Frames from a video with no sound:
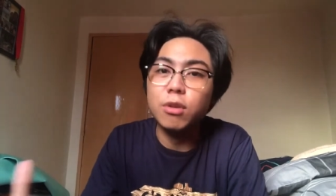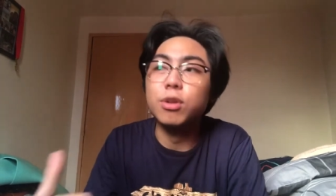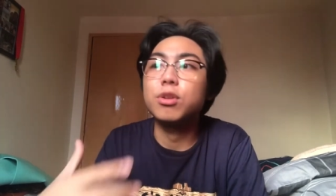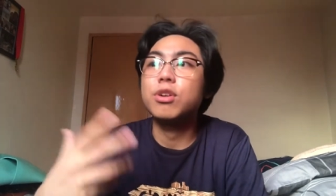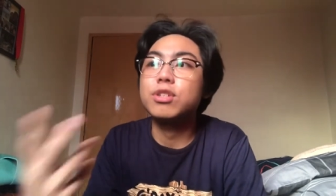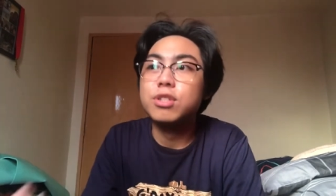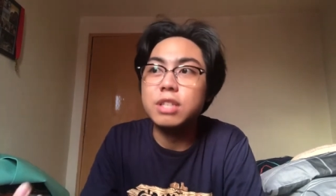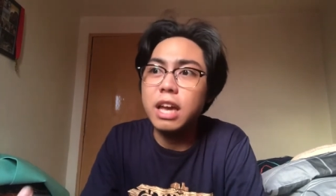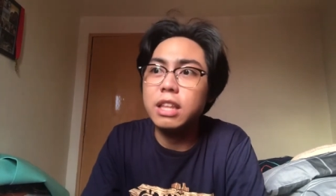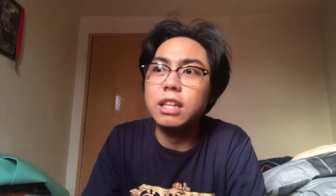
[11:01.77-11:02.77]
or to your
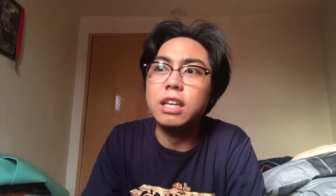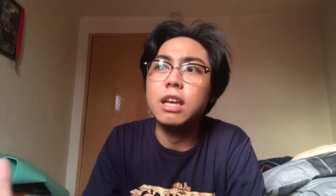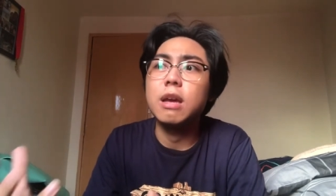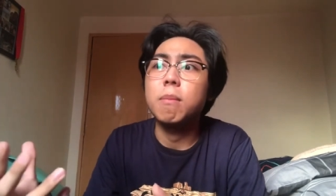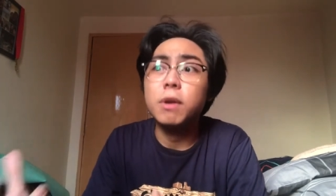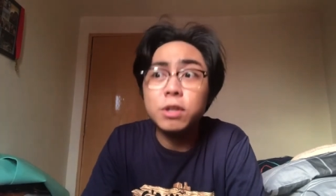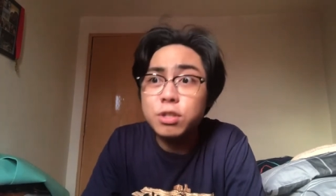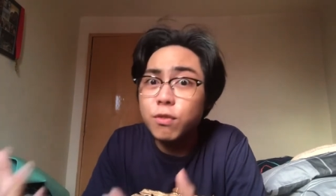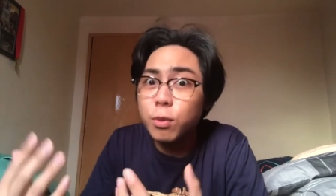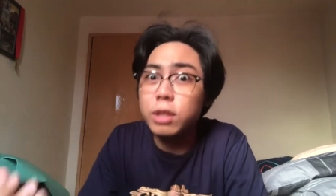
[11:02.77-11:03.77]
society because
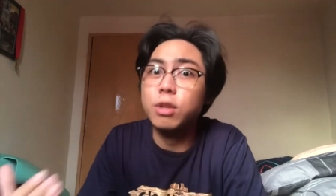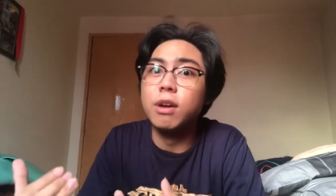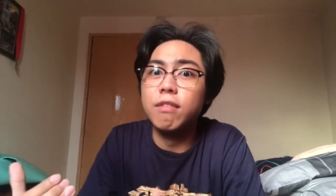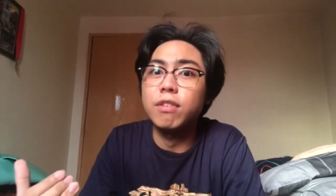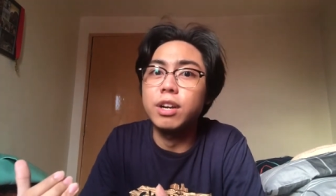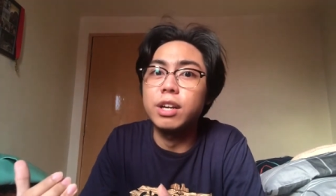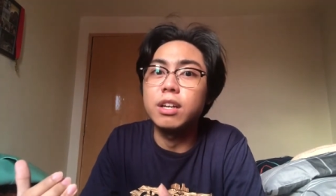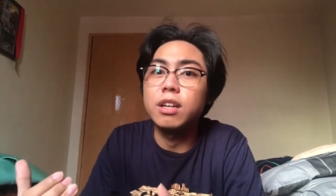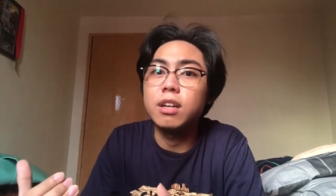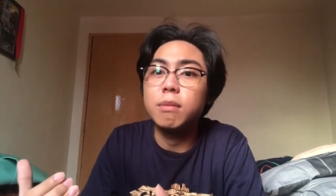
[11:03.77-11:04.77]
of what you have learned
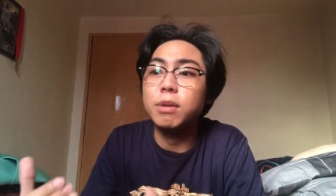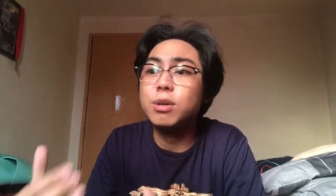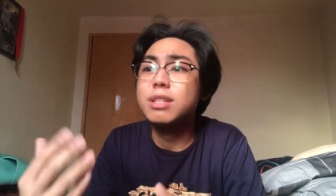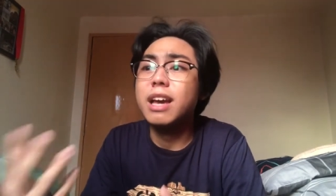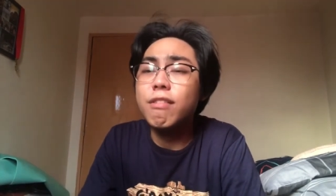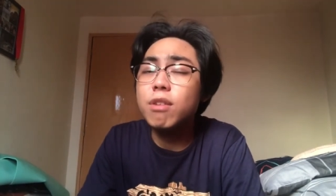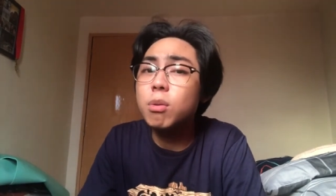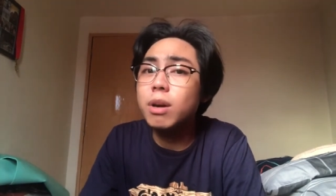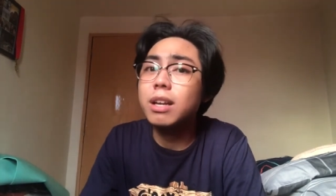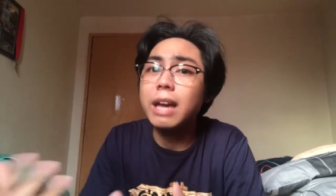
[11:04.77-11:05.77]
because
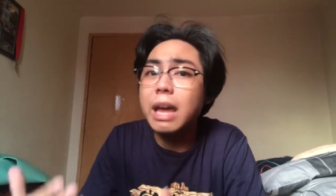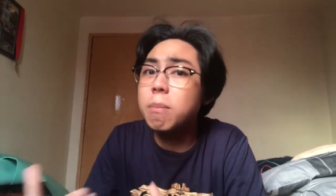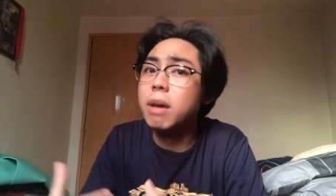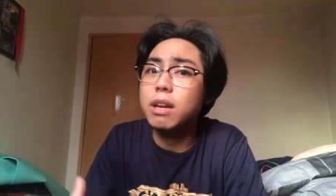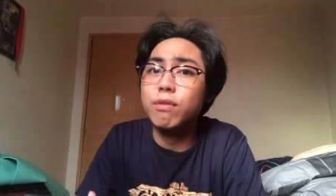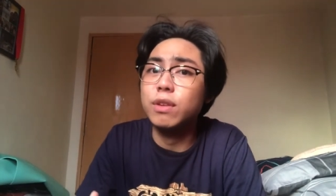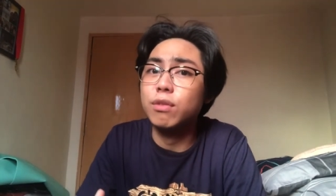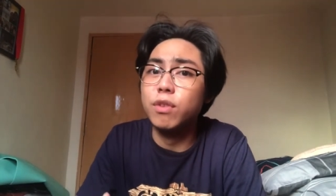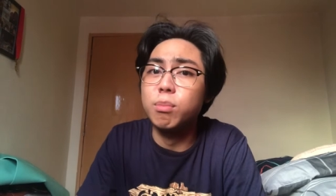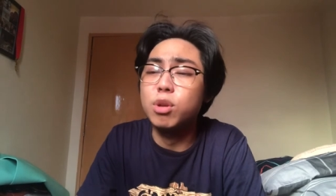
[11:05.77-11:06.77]
everyone can benefit
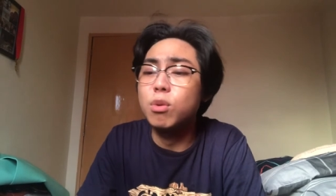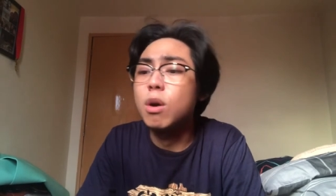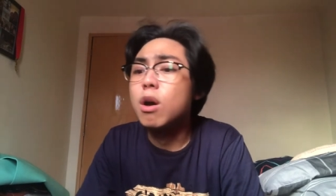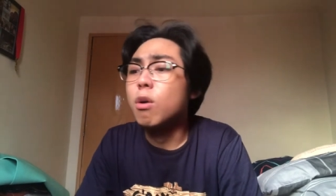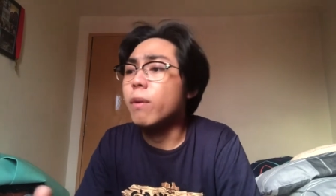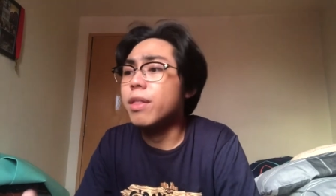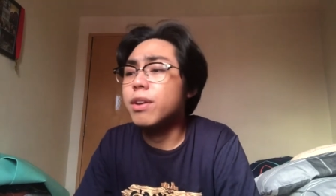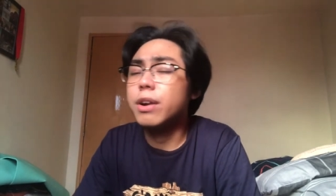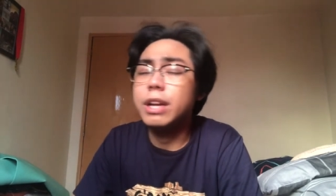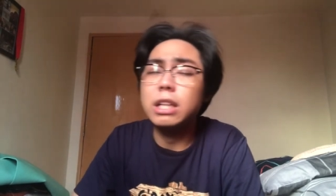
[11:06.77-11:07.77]
from you
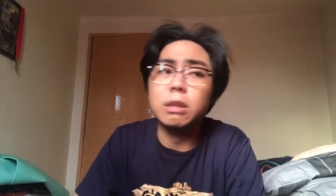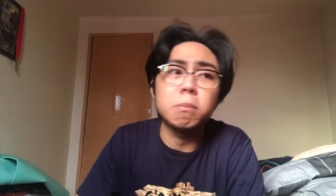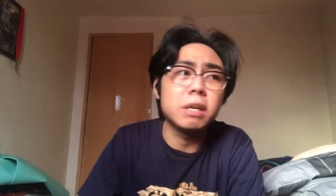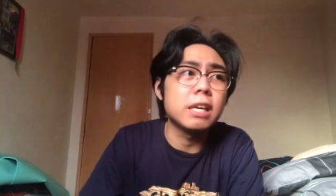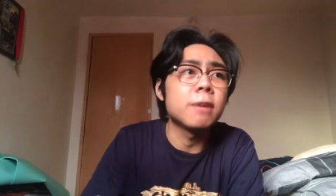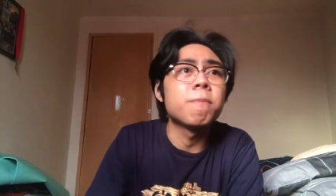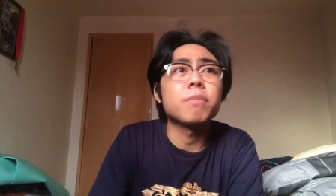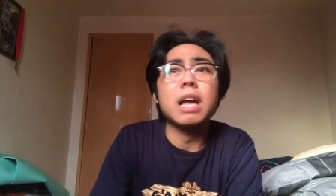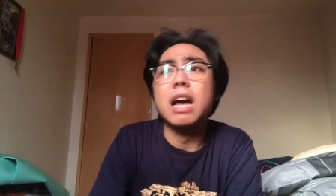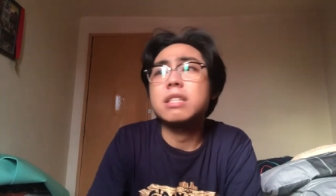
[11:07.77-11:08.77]
whether it be
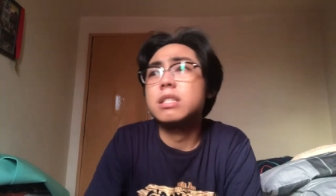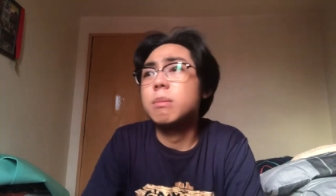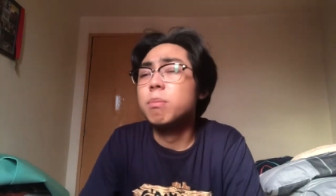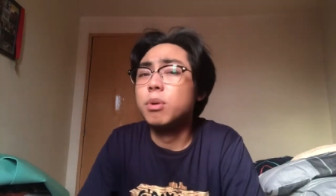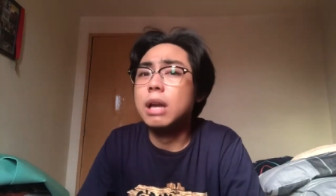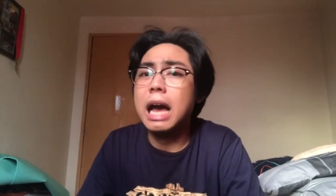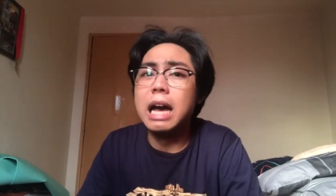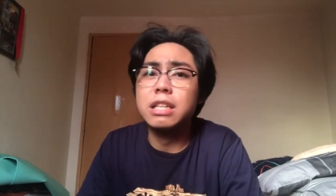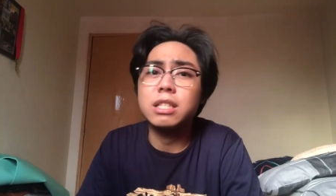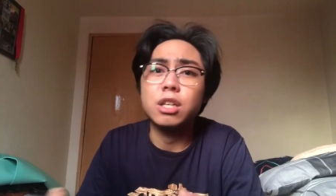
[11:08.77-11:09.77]
as simple
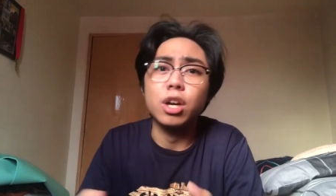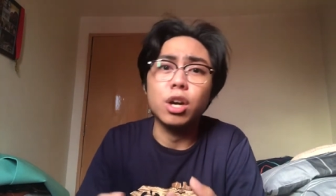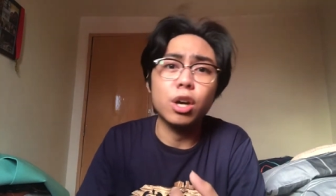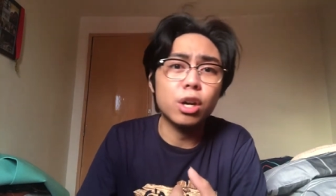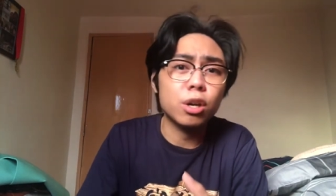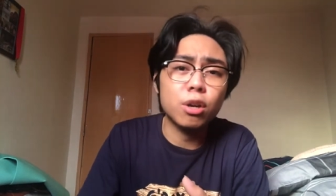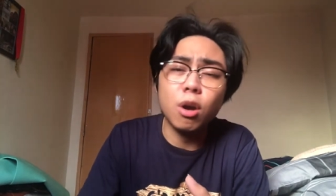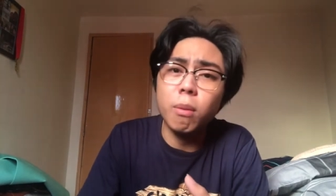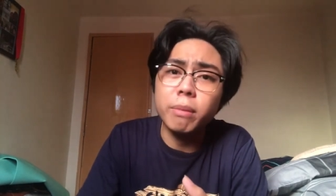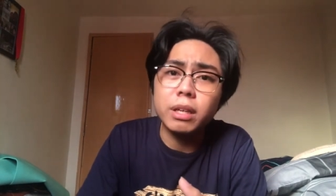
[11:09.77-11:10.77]
as
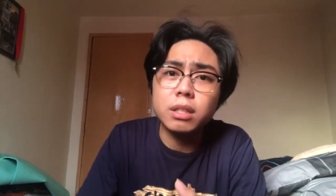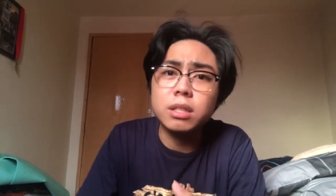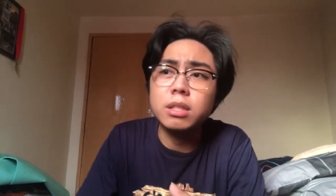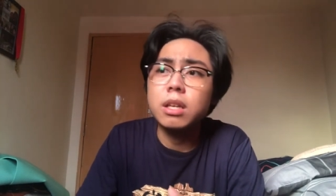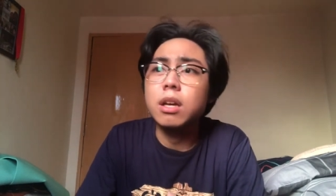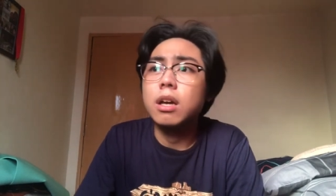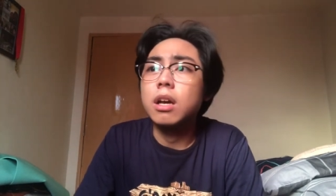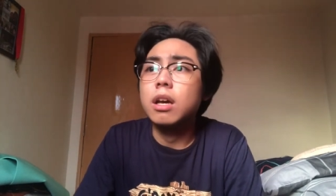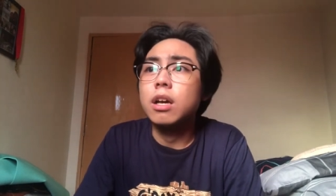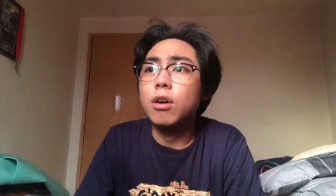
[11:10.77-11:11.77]
ergonomics
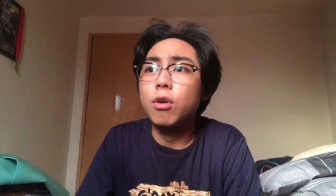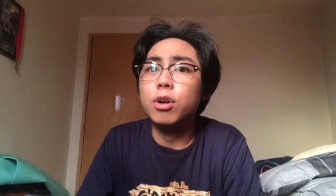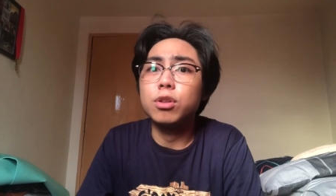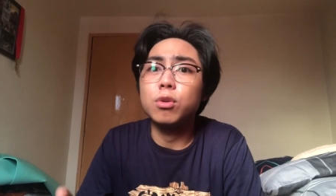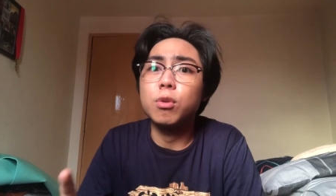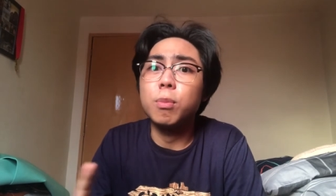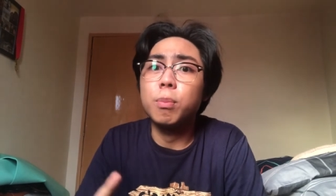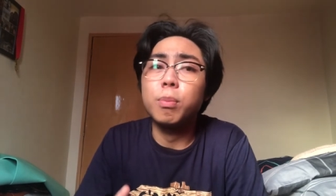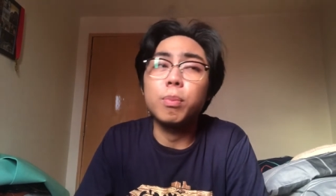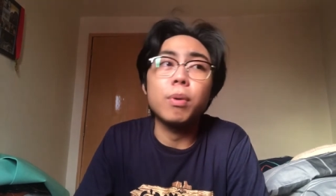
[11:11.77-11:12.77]
or to
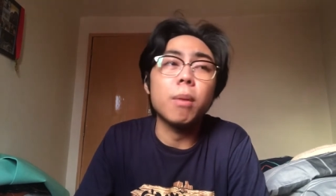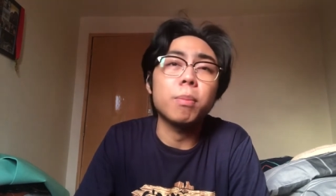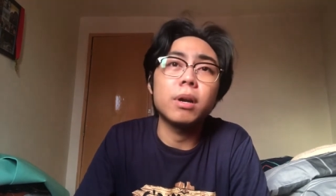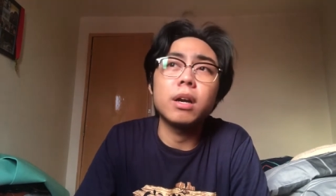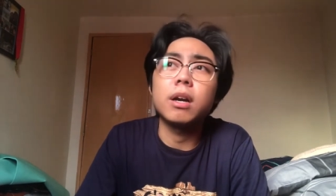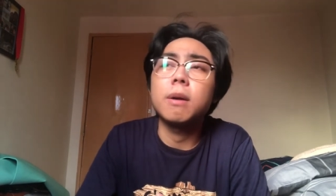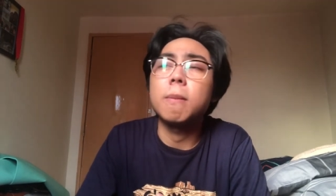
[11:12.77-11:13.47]
proper